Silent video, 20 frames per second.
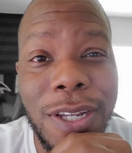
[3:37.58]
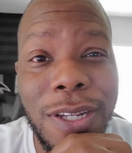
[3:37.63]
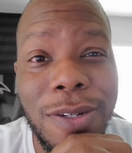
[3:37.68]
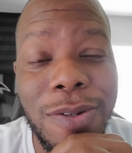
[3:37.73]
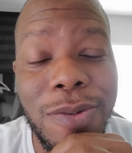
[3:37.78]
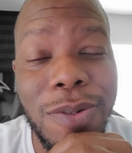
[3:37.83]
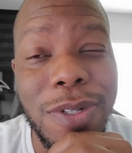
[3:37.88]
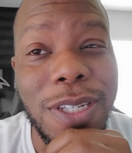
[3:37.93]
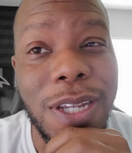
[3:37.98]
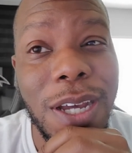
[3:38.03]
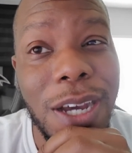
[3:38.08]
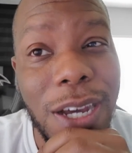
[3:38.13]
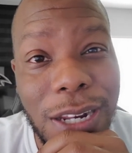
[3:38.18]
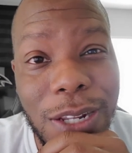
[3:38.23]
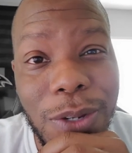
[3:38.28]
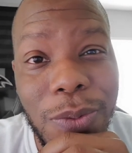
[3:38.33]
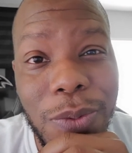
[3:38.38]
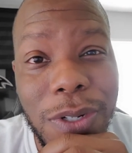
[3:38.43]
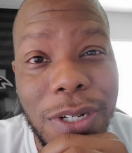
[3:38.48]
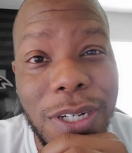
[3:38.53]
was
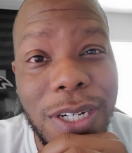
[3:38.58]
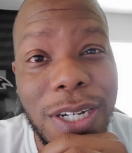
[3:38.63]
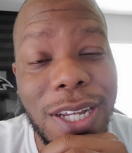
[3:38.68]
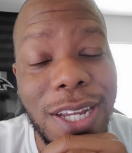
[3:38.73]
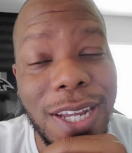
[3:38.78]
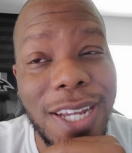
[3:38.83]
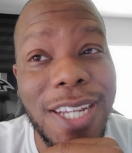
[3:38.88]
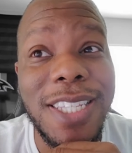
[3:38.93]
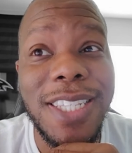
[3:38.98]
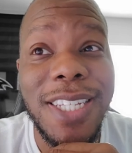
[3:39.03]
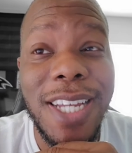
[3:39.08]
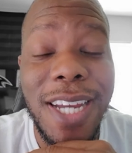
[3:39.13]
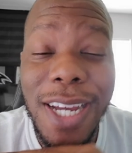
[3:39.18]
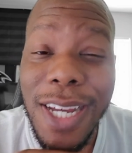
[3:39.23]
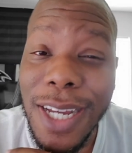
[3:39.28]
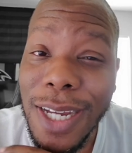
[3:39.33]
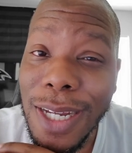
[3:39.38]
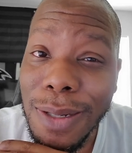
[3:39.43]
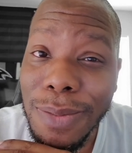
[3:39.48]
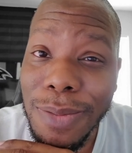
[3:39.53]
Hollywood at
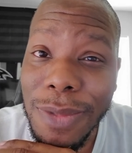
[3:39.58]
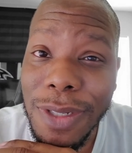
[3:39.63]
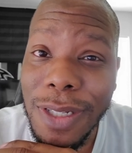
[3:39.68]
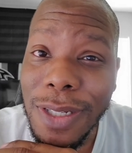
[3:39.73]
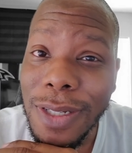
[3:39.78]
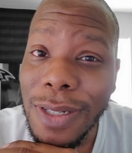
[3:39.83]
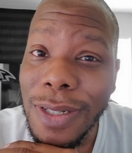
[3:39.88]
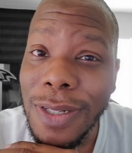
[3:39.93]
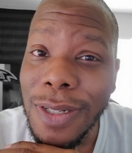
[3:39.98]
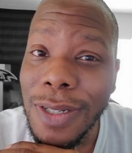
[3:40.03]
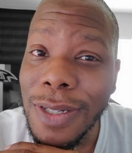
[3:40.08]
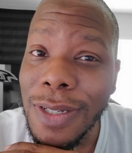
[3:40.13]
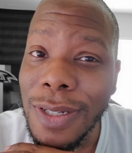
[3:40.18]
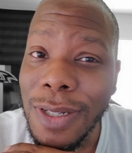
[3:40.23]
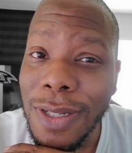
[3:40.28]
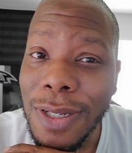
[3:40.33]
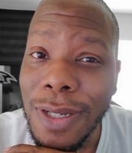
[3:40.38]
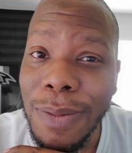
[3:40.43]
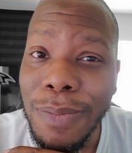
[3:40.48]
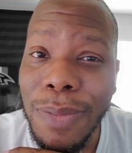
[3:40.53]
times.
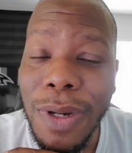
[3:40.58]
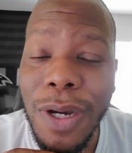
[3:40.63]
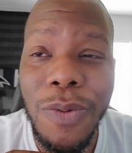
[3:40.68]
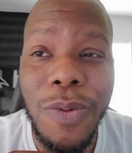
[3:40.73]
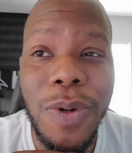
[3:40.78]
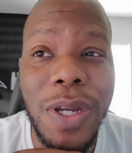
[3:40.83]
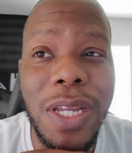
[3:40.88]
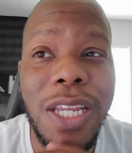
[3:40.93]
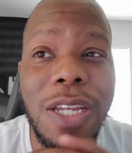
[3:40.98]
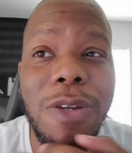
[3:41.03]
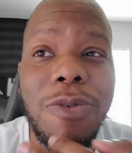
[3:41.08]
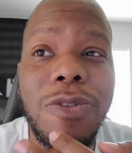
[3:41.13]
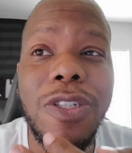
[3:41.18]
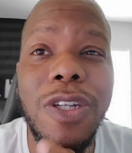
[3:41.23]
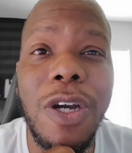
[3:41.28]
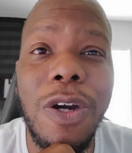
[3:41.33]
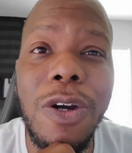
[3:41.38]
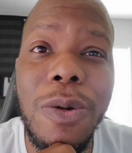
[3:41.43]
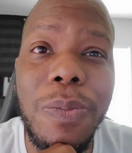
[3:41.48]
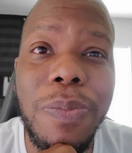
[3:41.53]
But when he was
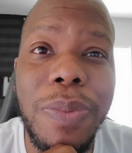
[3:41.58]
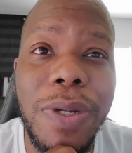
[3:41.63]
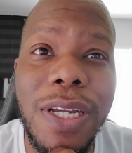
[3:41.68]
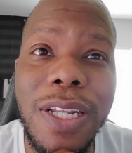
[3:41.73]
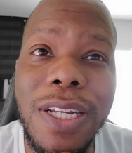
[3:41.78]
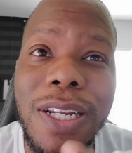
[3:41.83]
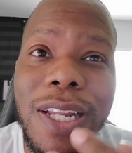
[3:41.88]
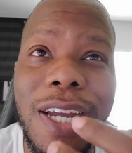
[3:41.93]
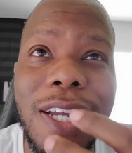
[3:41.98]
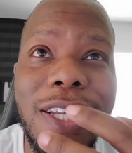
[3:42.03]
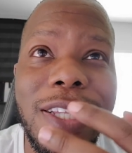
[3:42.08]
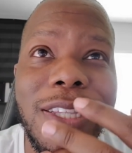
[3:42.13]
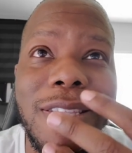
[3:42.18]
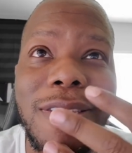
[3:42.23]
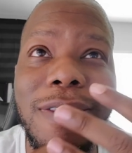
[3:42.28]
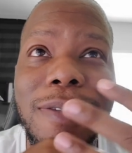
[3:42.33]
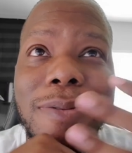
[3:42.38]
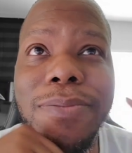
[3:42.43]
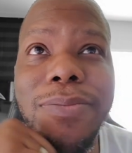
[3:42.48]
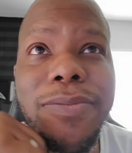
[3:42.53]
open, like,
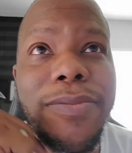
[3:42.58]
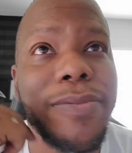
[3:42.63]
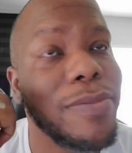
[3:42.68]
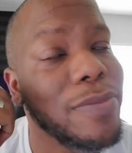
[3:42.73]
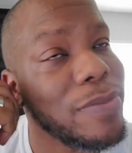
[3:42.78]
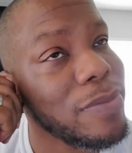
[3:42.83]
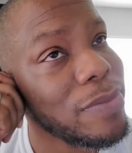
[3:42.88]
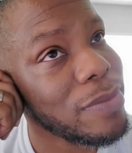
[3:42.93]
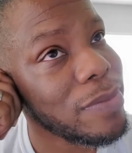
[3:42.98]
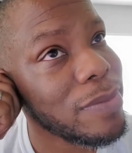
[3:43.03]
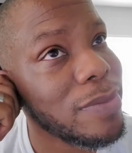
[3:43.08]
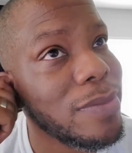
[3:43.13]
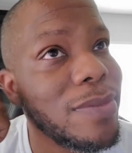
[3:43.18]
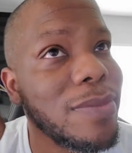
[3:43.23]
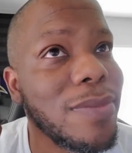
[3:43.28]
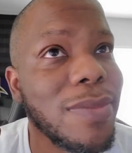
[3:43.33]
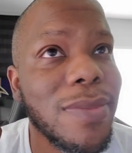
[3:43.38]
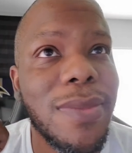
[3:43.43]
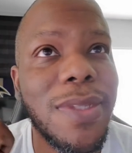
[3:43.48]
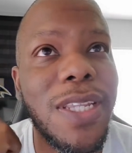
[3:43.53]

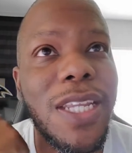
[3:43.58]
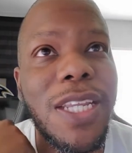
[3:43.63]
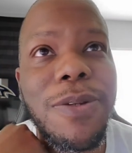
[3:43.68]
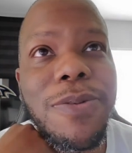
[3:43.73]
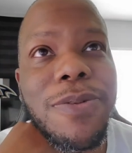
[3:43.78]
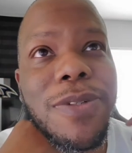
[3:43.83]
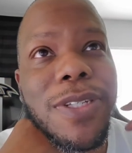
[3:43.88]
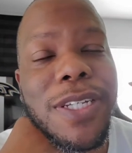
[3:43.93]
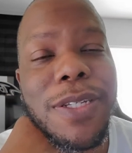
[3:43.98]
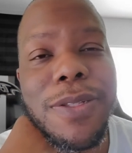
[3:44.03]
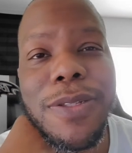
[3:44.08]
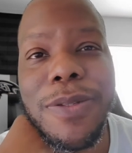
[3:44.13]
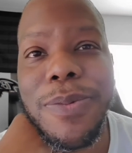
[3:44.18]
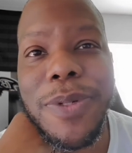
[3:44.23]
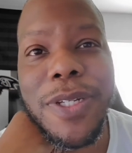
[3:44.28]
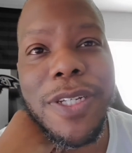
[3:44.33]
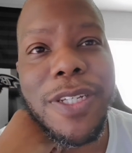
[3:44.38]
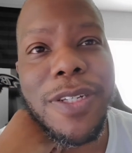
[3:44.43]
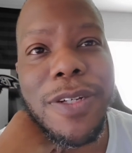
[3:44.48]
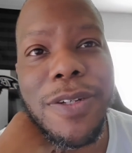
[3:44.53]
he would either be,
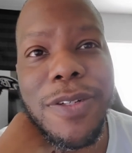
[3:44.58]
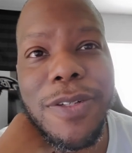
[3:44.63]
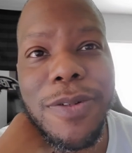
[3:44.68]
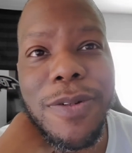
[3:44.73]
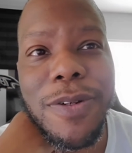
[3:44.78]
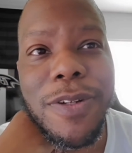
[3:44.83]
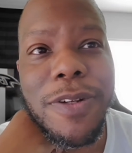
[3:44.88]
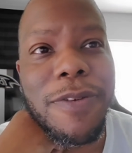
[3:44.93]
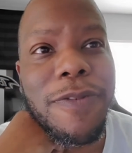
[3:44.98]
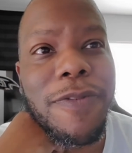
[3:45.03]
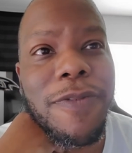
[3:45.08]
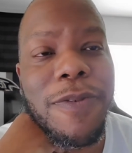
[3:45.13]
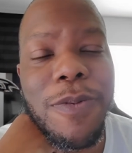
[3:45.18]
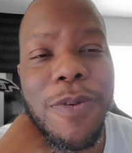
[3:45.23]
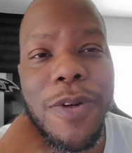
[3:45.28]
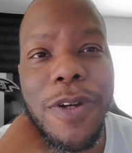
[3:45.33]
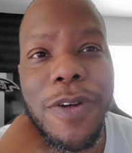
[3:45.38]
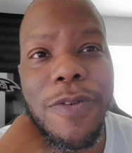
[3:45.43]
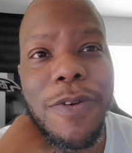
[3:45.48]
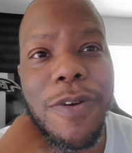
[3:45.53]
you know, doing a
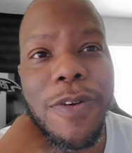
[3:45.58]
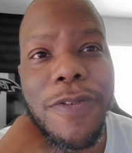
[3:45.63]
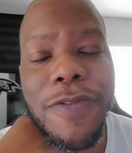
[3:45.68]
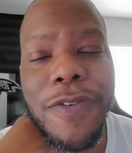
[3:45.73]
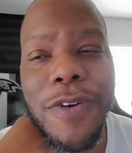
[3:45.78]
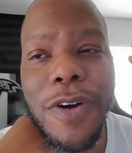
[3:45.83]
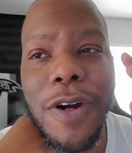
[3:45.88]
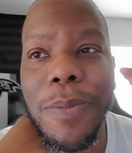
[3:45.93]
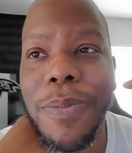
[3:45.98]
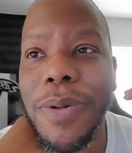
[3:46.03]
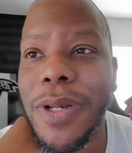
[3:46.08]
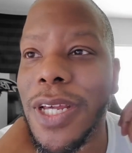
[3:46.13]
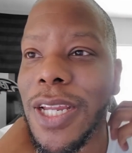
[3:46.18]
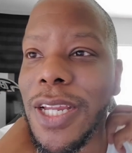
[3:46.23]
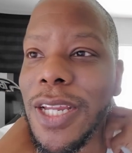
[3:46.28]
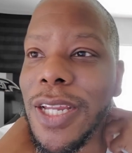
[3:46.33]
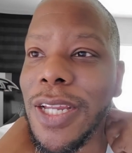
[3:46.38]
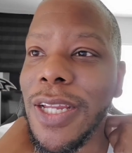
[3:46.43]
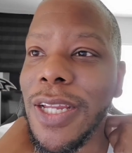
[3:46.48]
real, real far play.